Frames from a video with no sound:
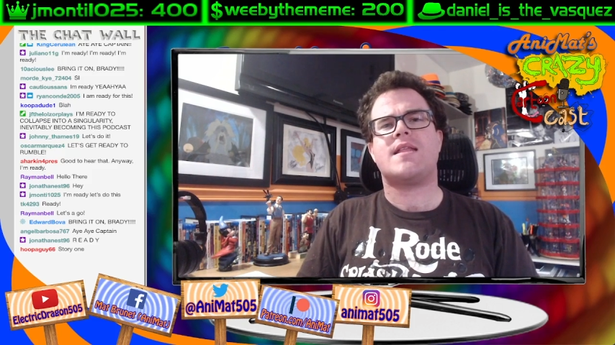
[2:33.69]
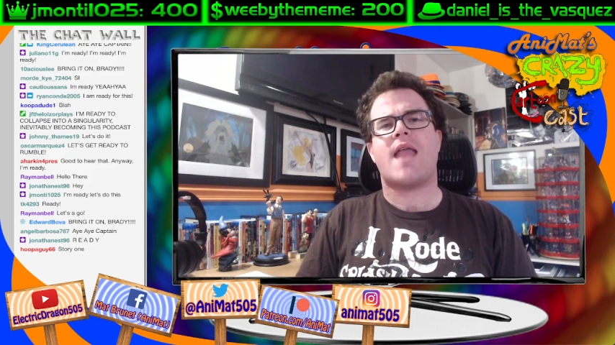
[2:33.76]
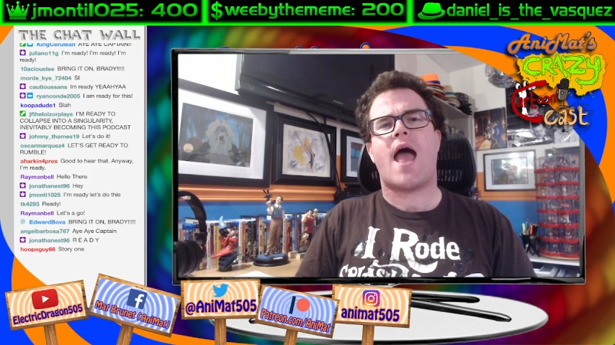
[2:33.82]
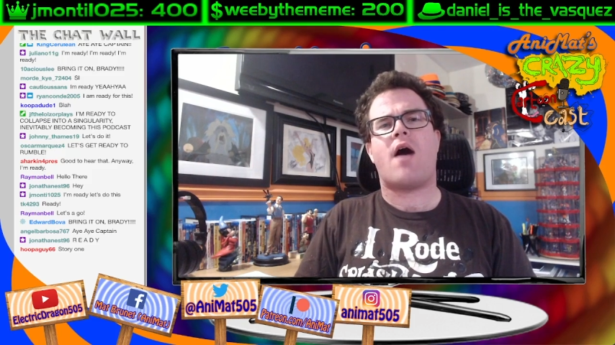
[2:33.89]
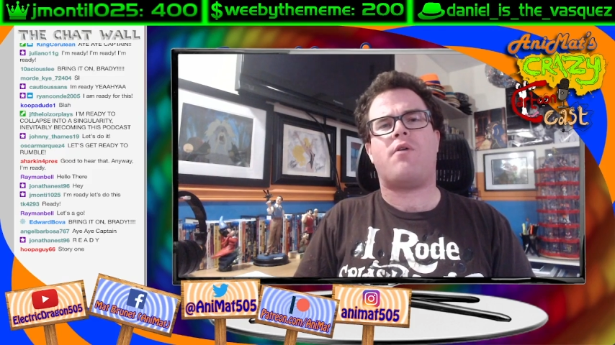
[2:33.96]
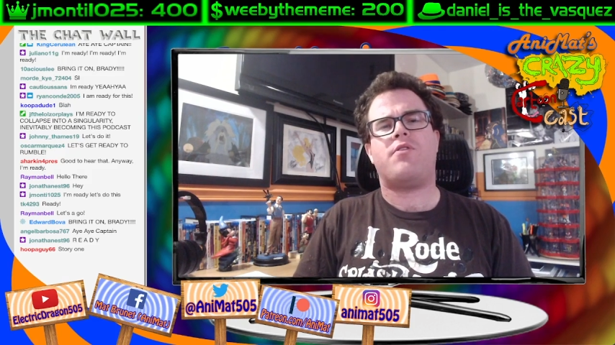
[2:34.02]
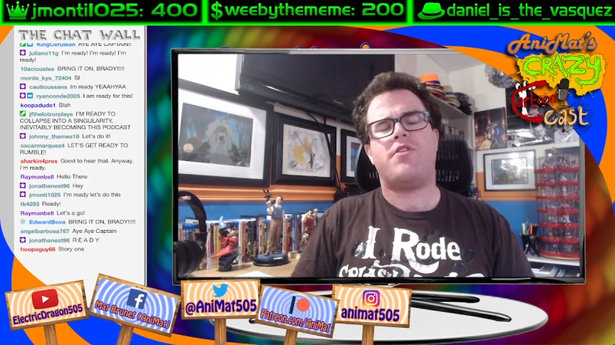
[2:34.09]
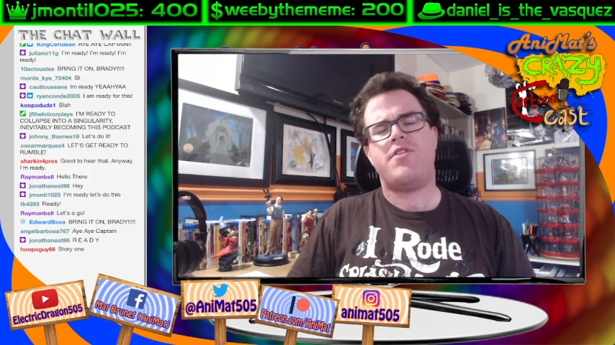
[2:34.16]

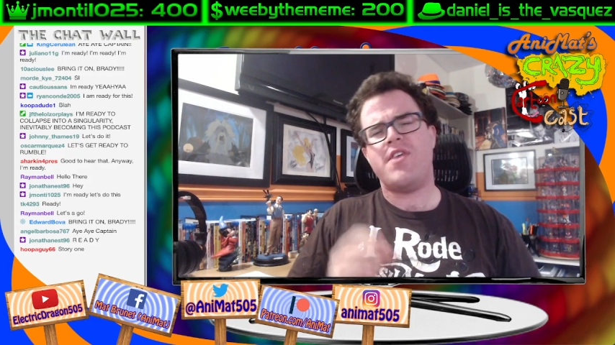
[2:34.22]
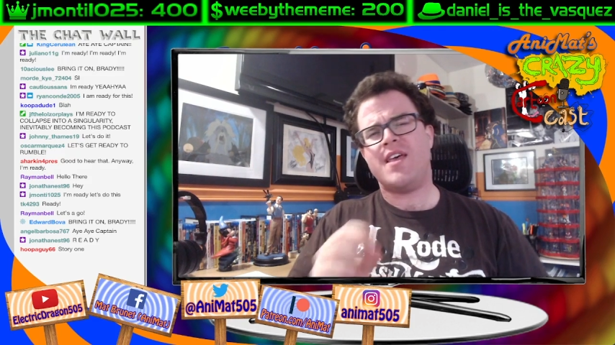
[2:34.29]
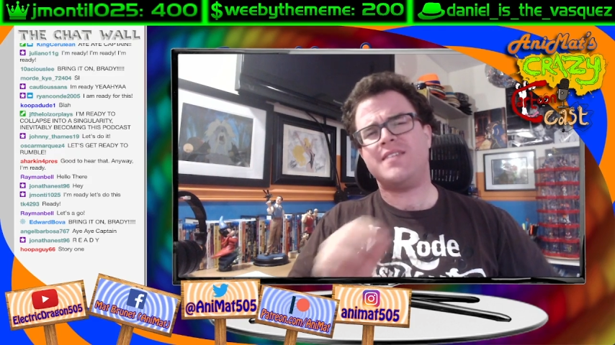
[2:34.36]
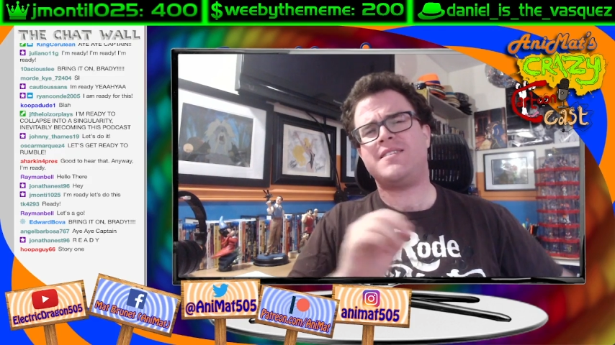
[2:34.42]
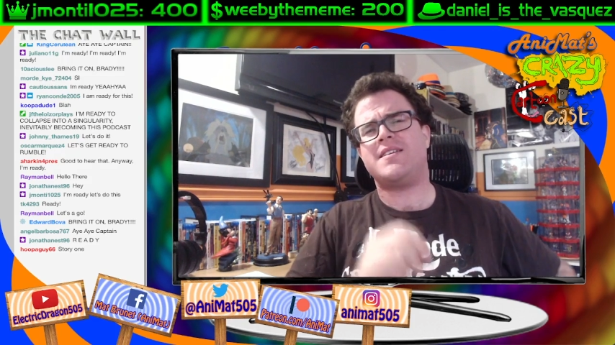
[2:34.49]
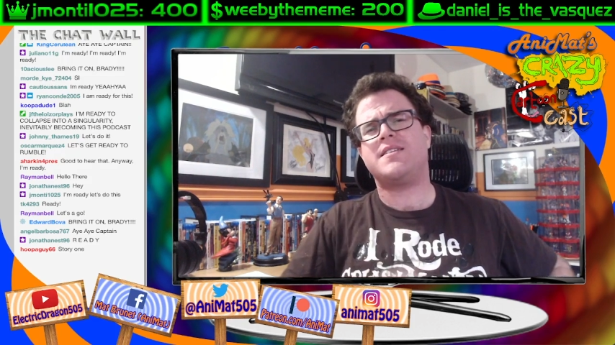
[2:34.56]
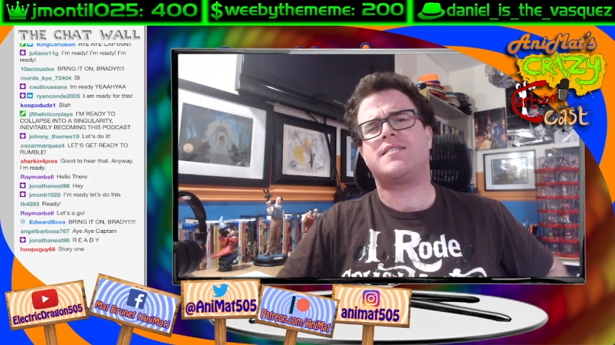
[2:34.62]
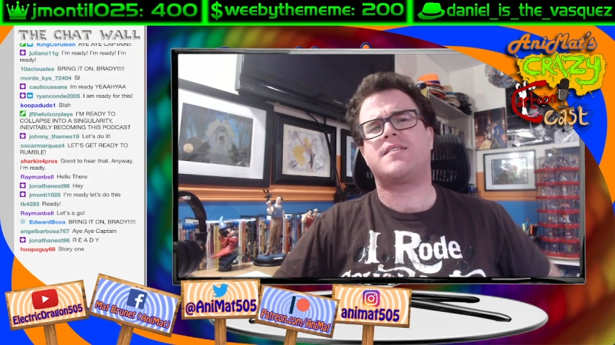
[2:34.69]
now
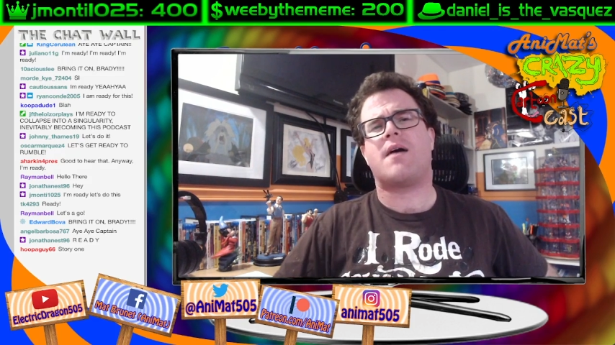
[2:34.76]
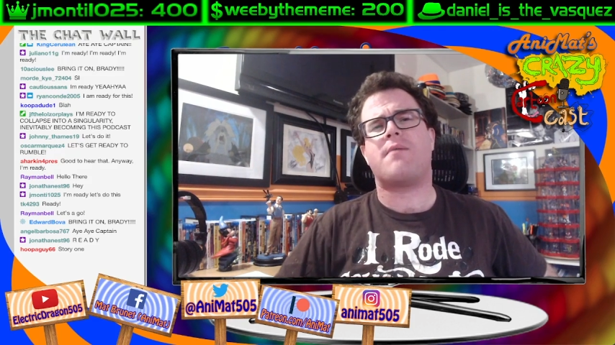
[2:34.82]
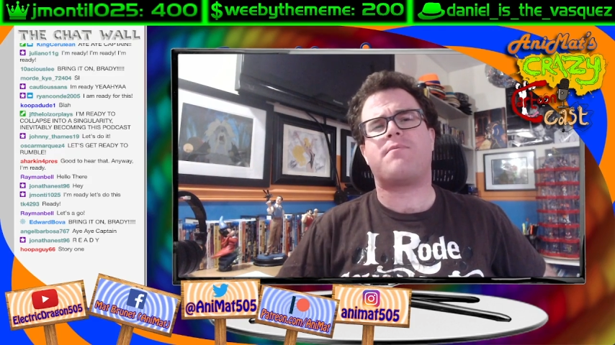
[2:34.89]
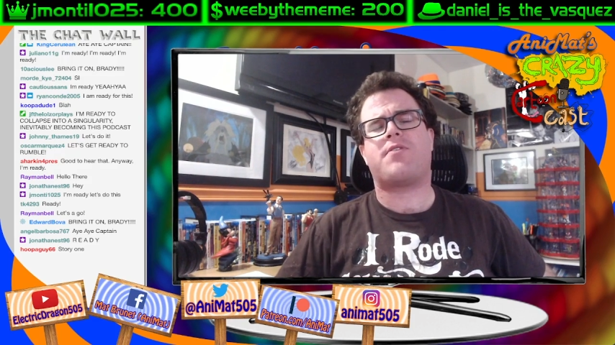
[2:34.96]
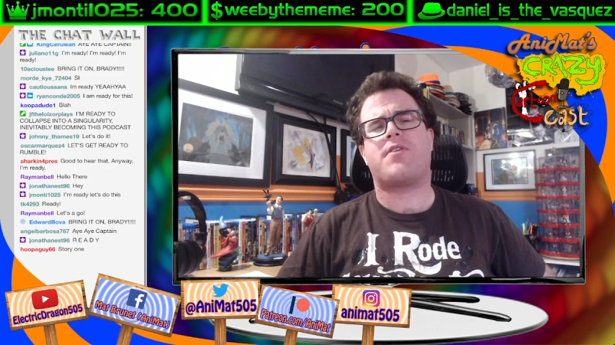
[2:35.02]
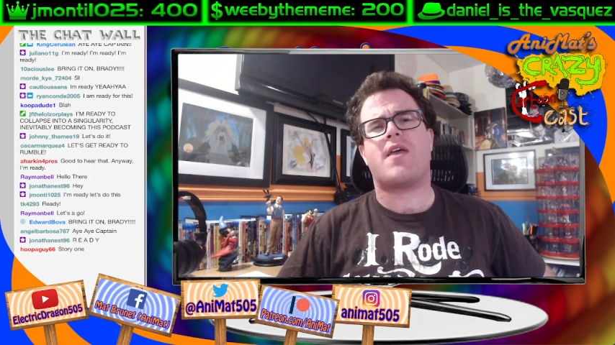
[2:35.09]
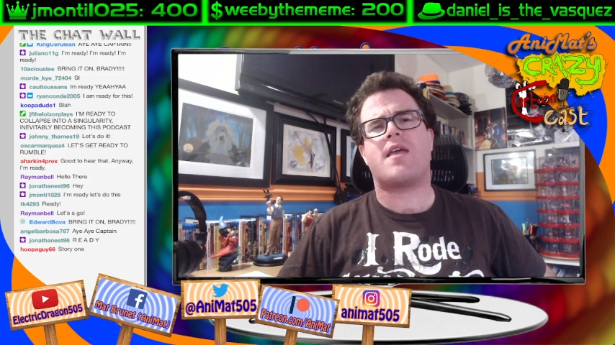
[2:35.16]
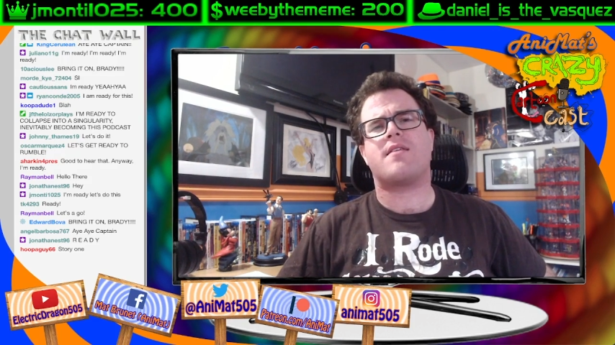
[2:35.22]
this is
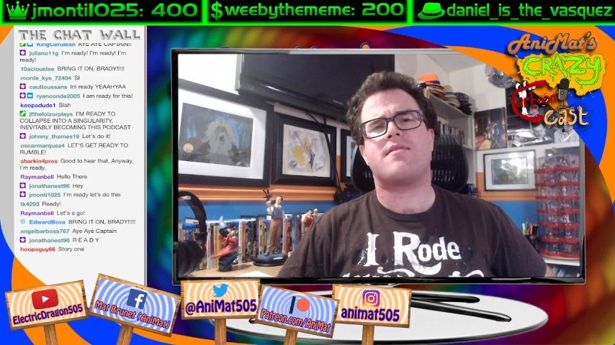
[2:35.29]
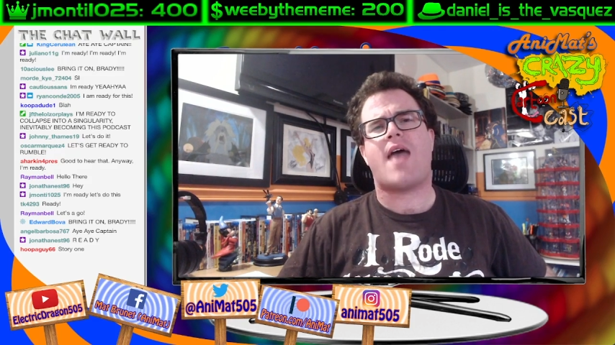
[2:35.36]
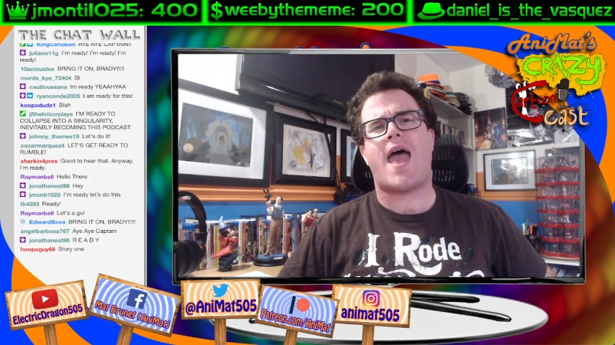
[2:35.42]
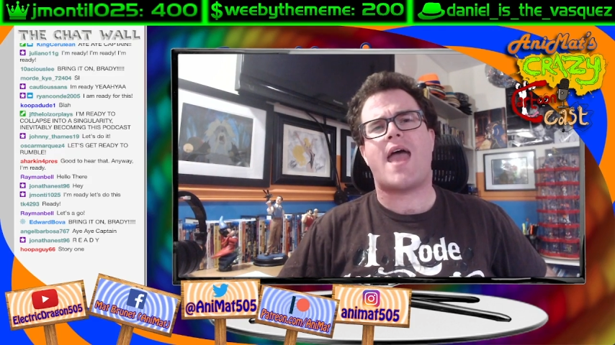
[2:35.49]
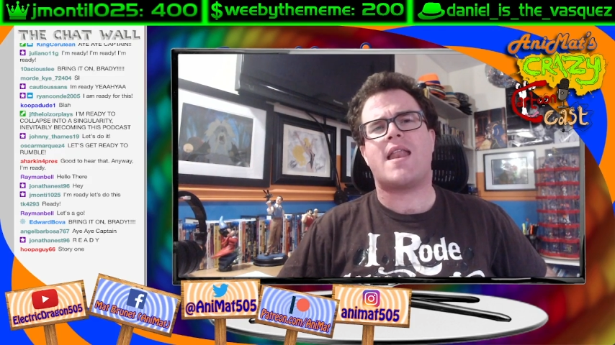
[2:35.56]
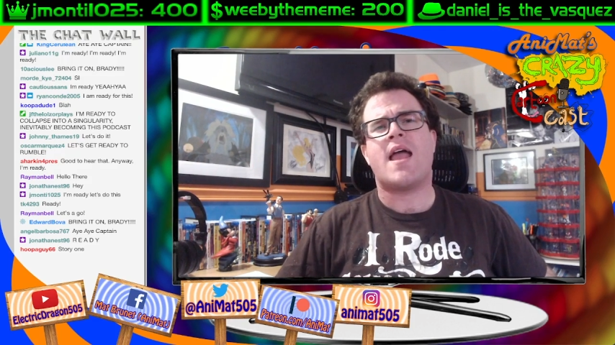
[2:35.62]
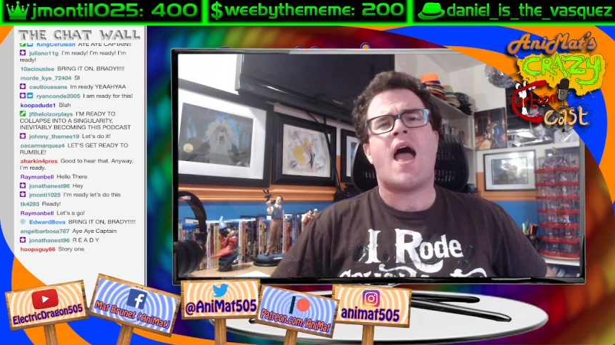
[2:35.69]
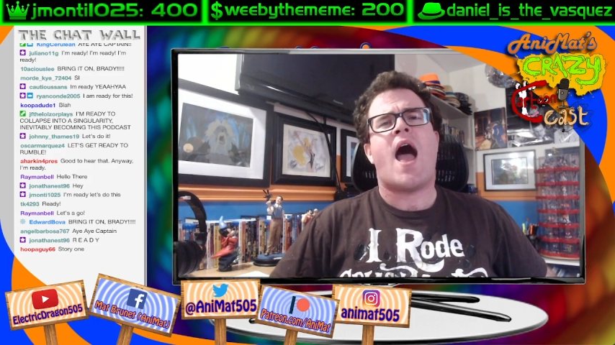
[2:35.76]
something
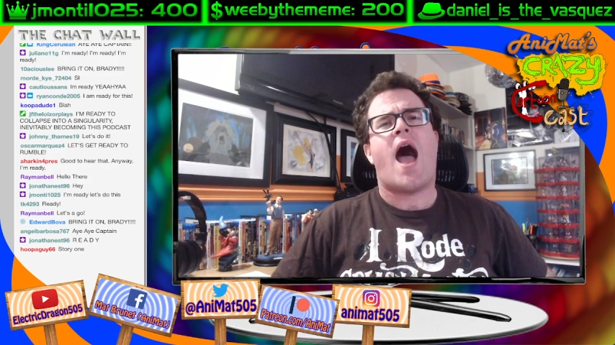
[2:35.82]
that